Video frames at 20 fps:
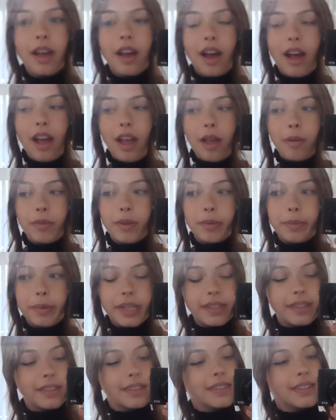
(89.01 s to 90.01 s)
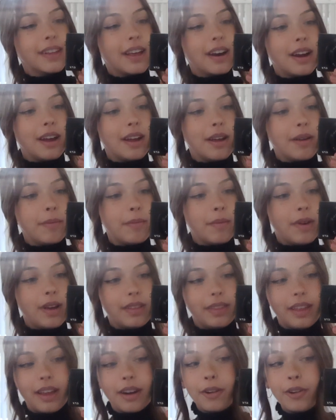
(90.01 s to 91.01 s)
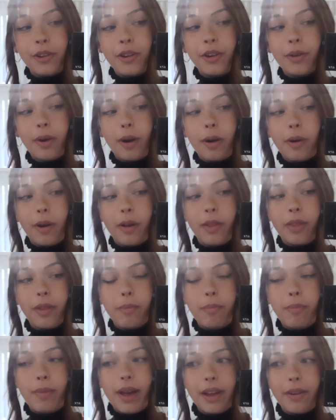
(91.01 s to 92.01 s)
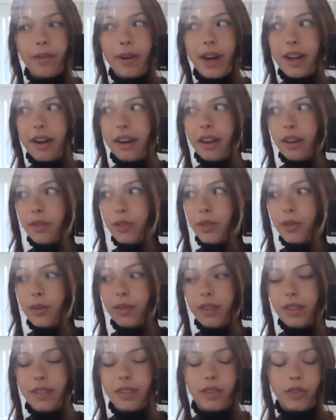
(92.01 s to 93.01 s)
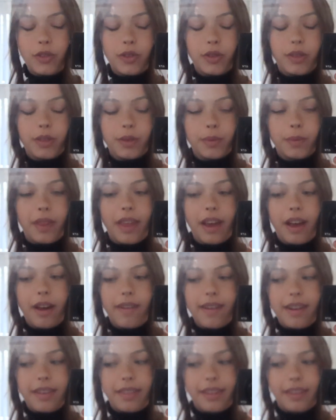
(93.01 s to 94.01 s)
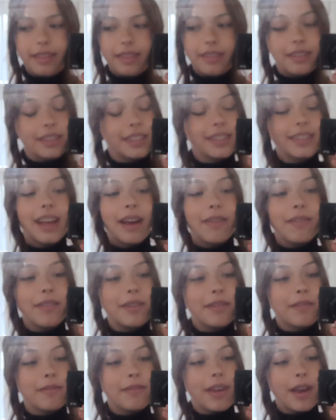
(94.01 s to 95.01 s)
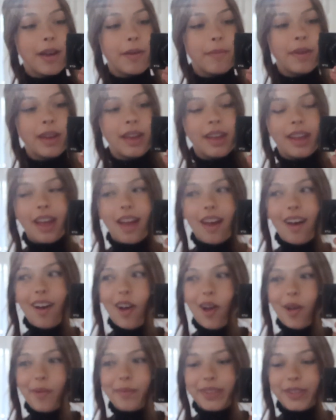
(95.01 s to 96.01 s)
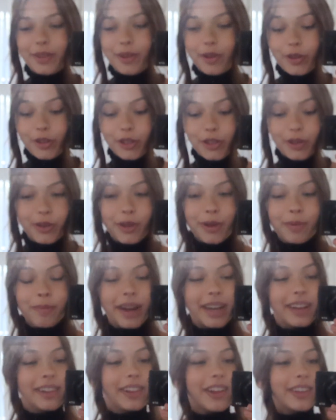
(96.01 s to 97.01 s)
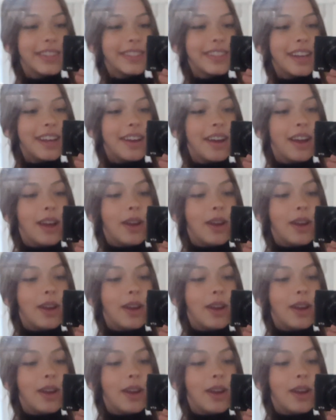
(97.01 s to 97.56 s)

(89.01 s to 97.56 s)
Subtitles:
The pieces that are new are on the bed right now, so this is just without, I think there's 7 of them. So I'll show you my closet.